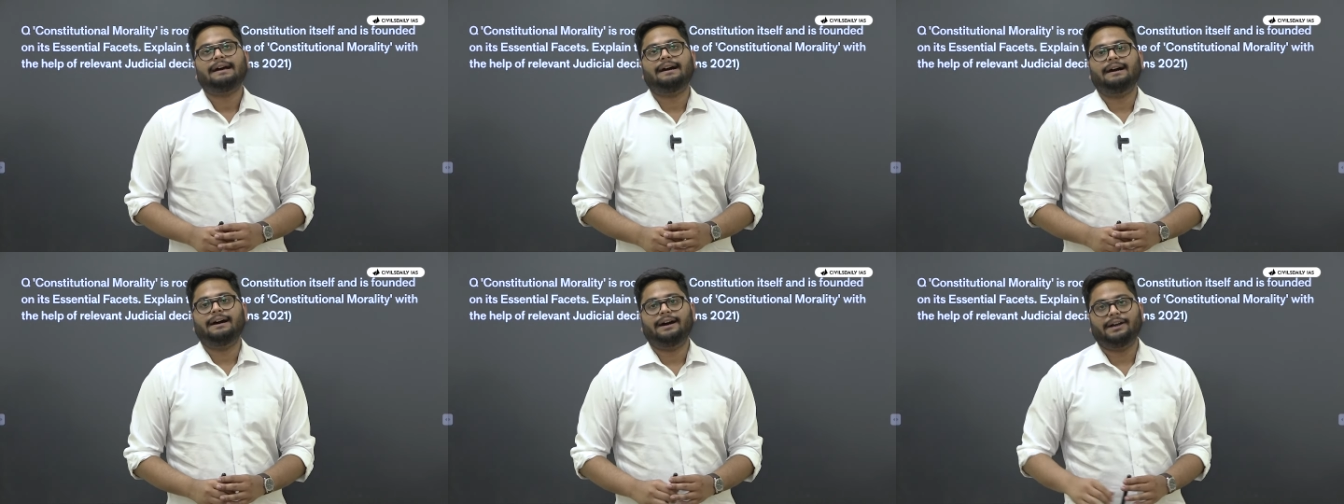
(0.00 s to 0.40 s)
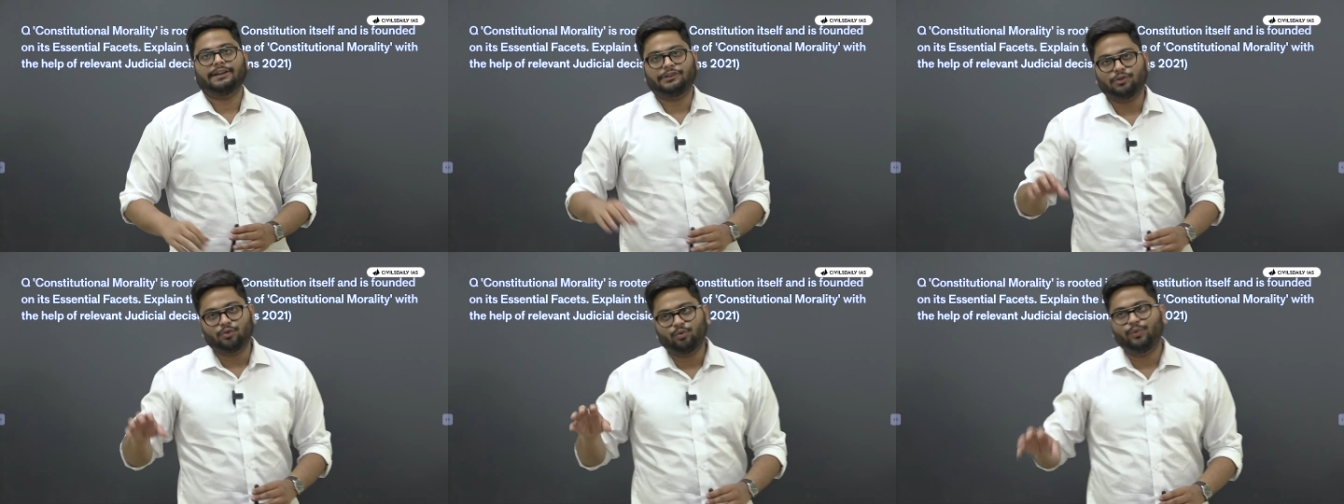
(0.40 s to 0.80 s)
uh,
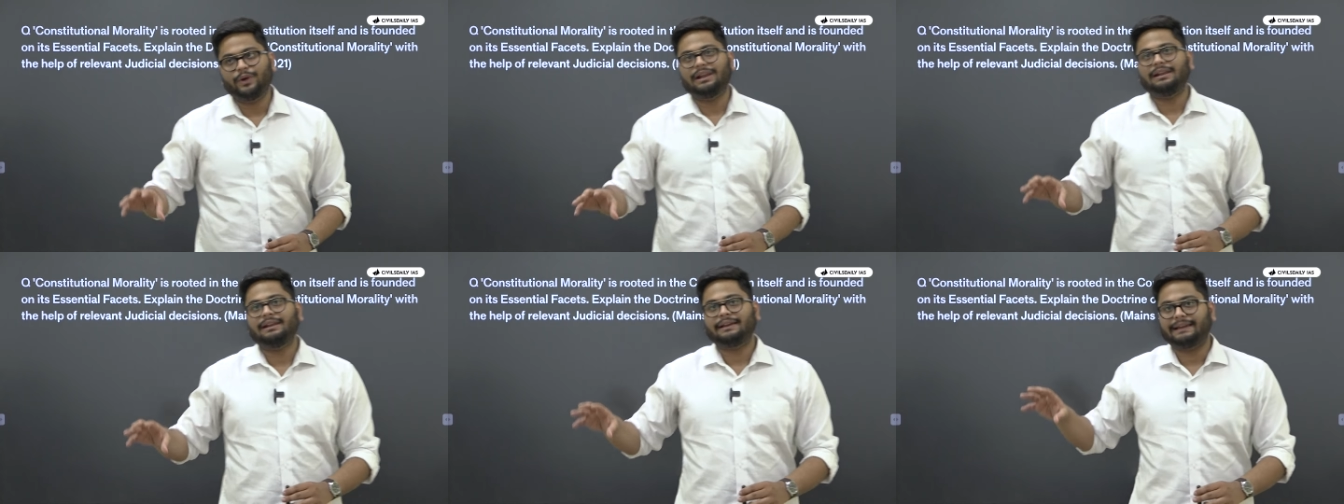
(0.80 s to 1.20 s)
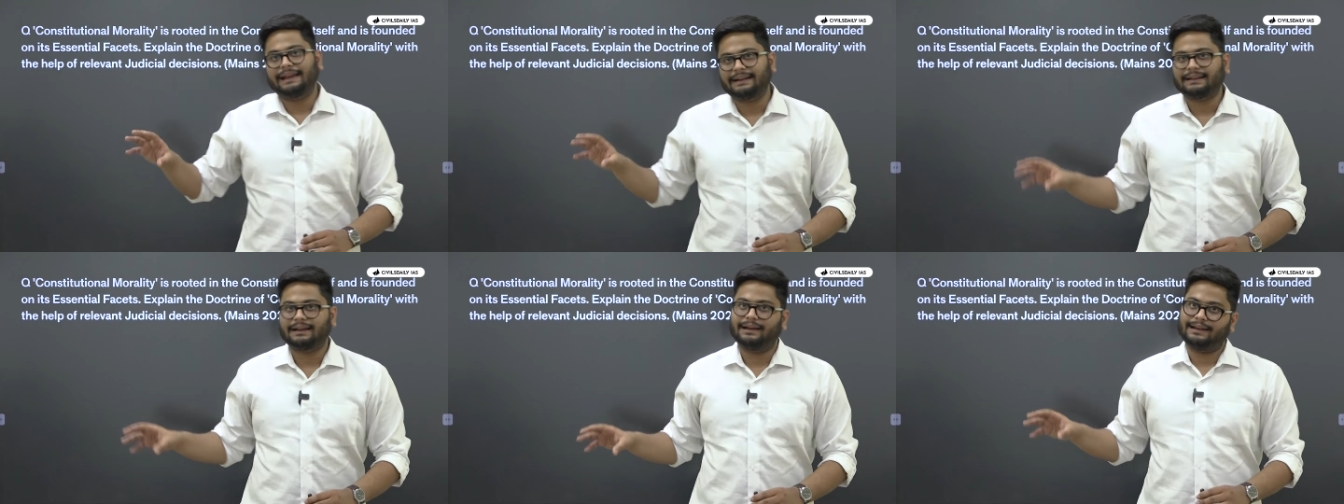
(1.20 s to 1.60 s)
you will
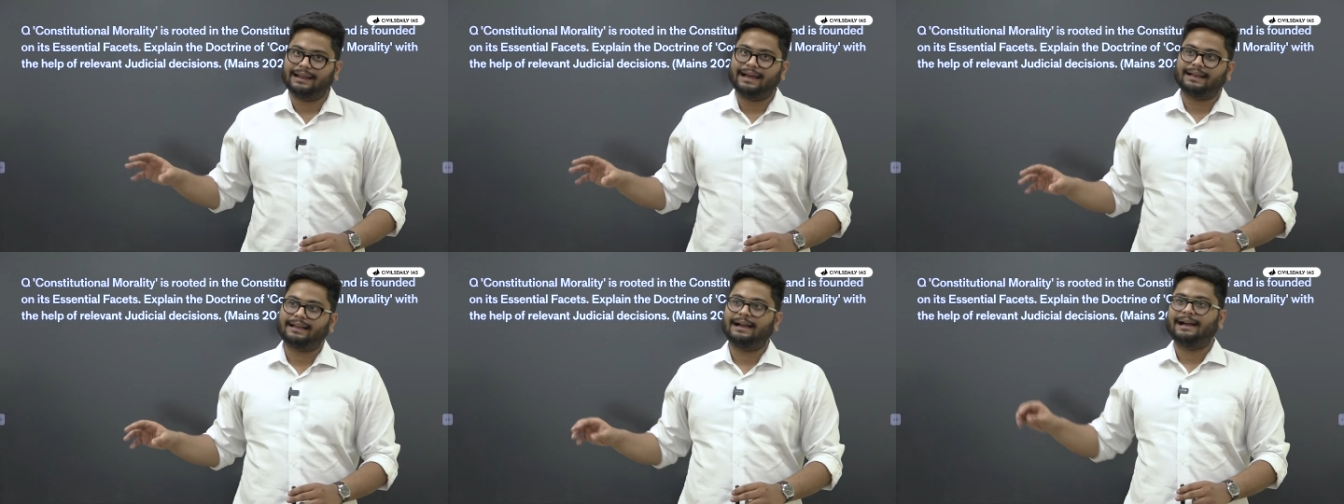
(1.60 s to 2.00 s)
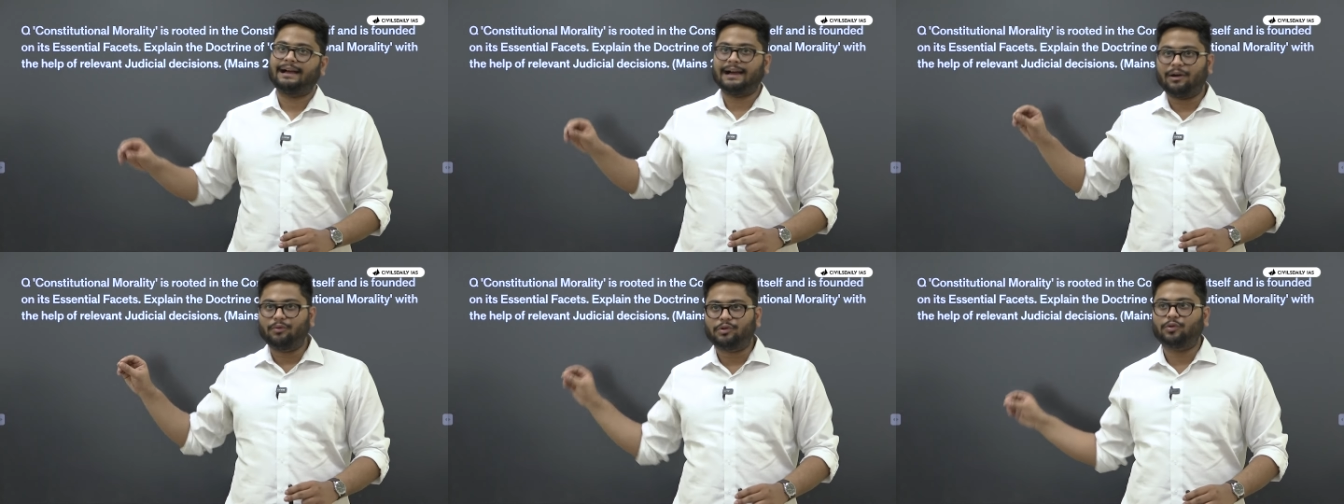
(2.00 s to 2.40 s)
get a knack
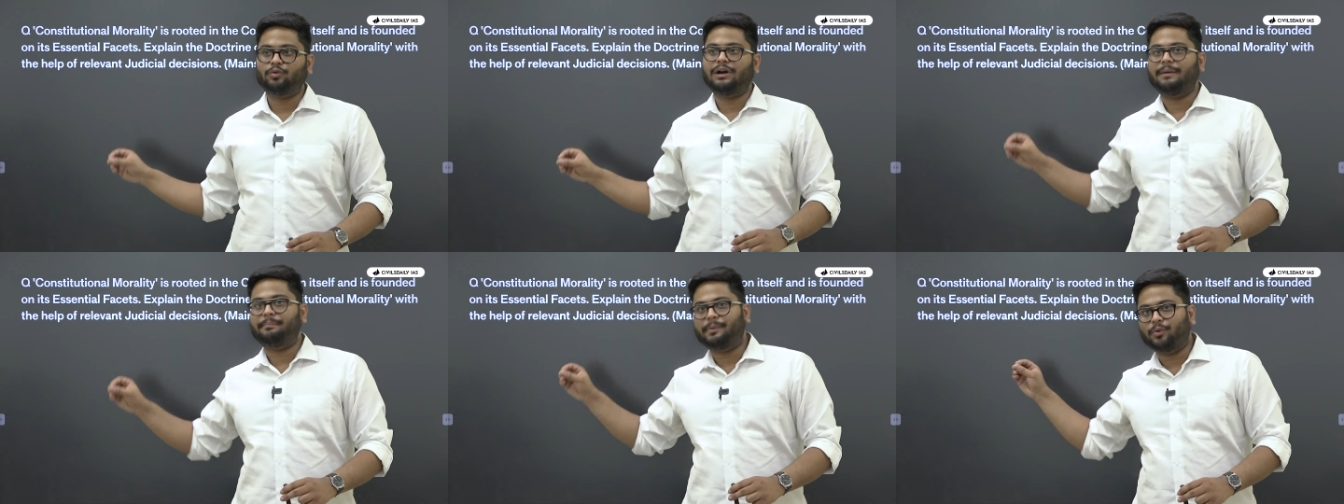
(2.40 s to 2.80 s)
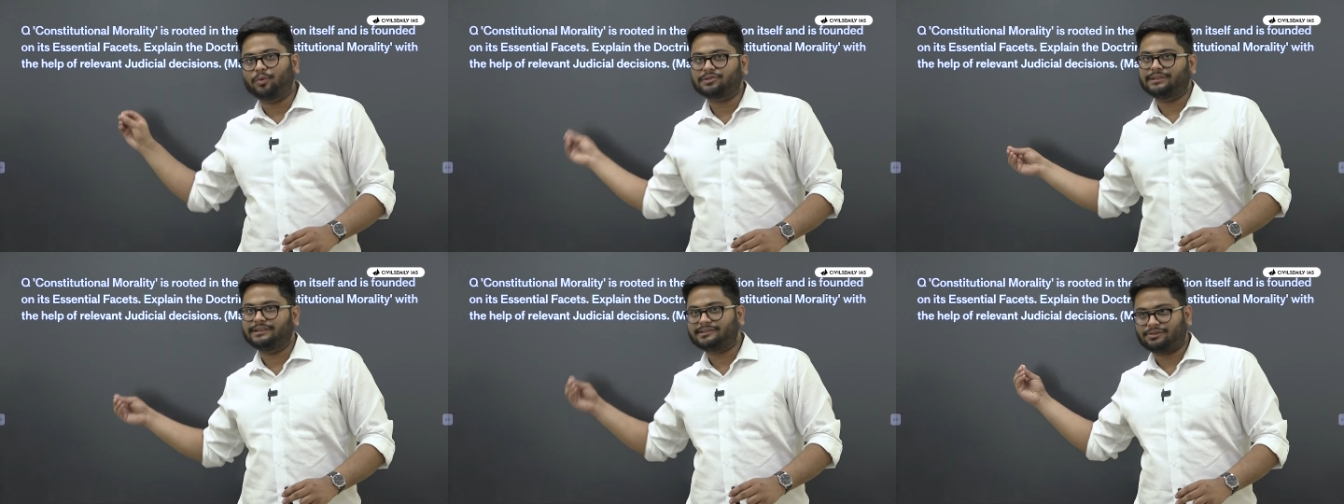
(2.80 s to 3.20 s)
how to
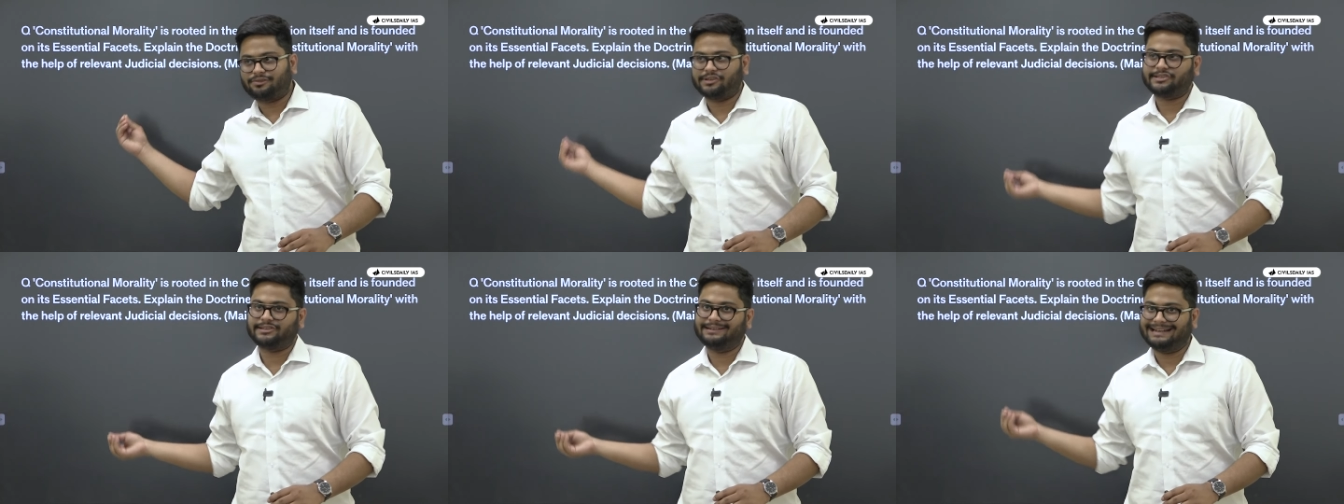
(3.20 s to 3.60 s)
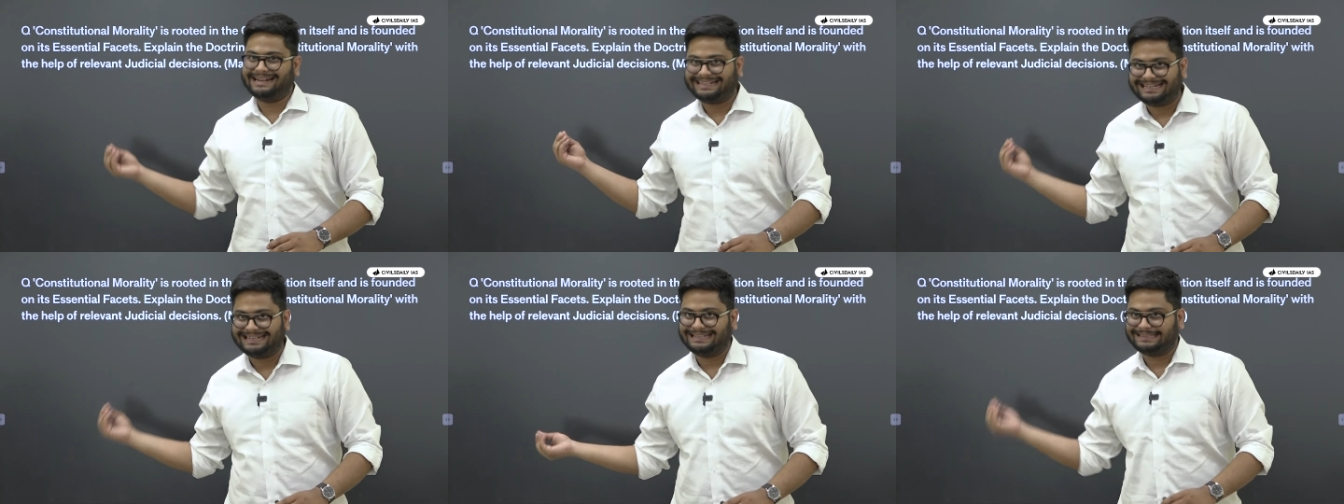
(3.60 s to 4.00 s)
approach this question
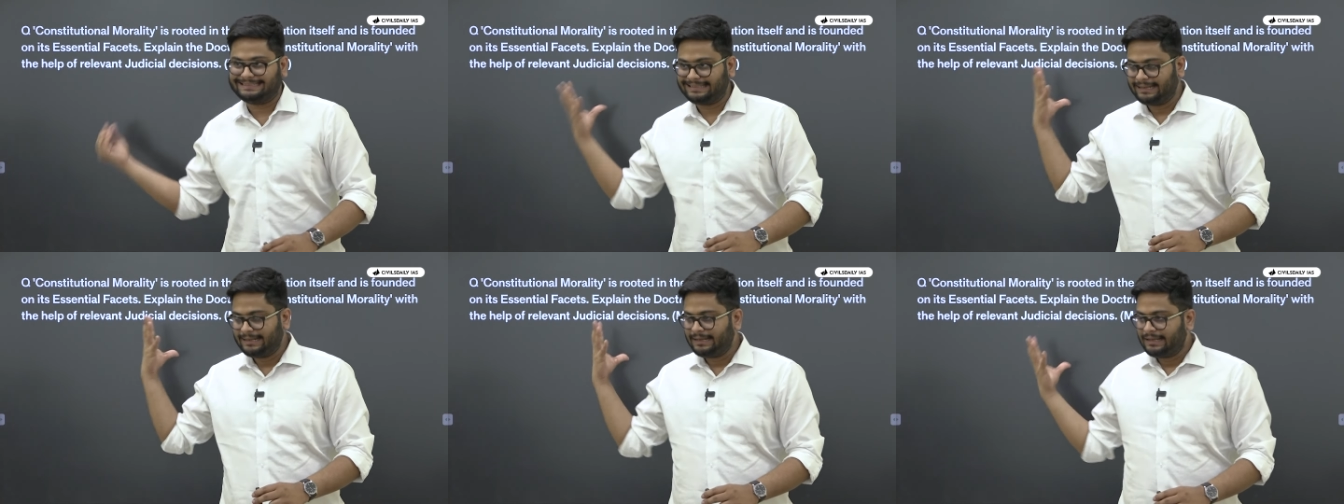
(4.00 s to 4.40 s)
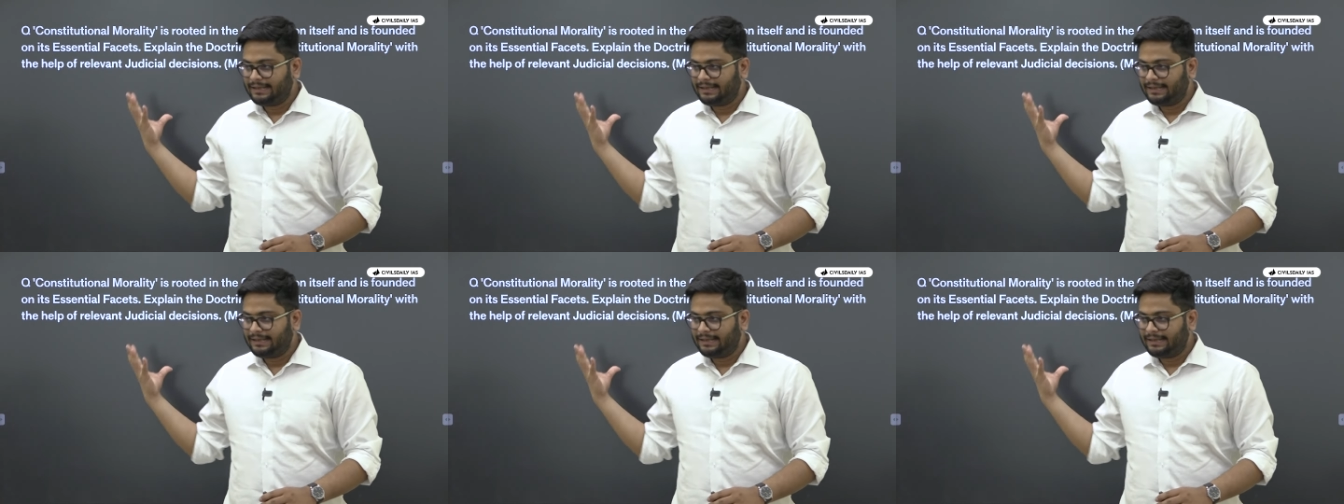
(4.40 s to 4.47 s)
at least.